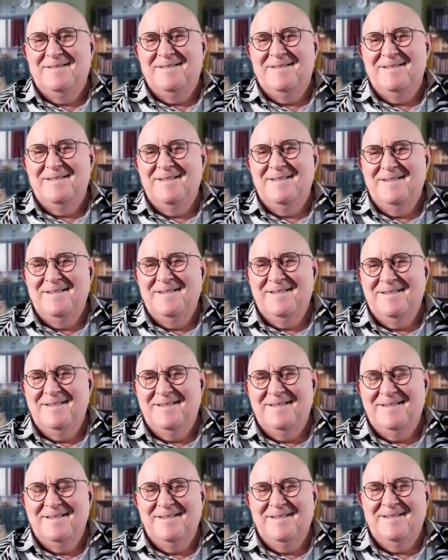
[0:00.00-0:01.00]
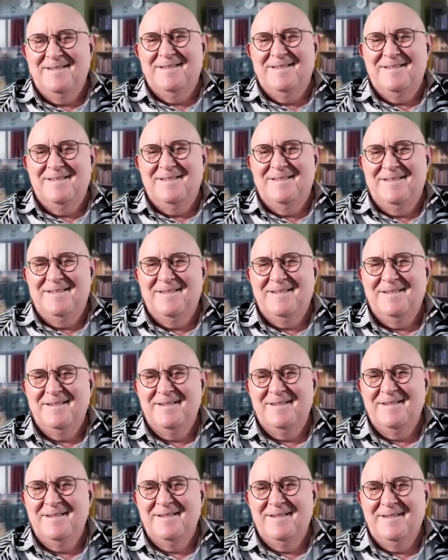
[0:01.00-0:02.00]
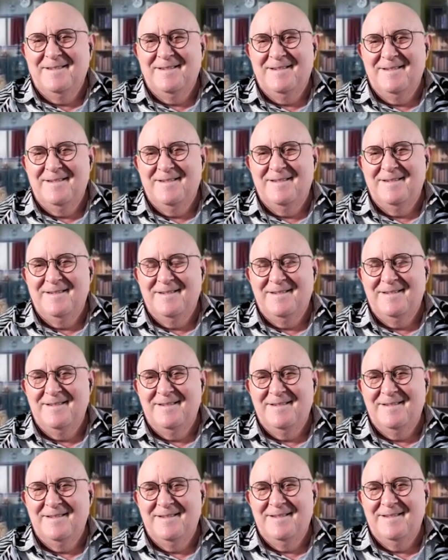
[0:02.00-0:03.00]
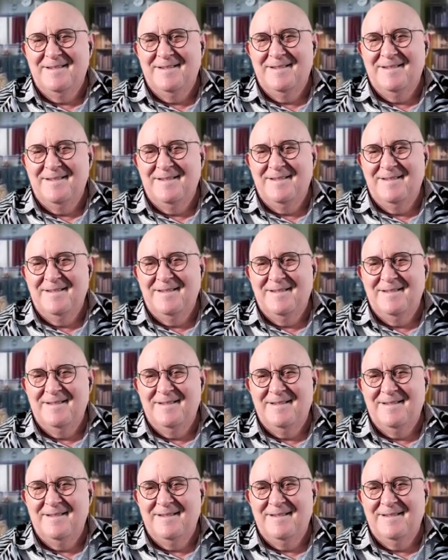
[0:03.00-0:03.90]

No words are spoken by the person on screen.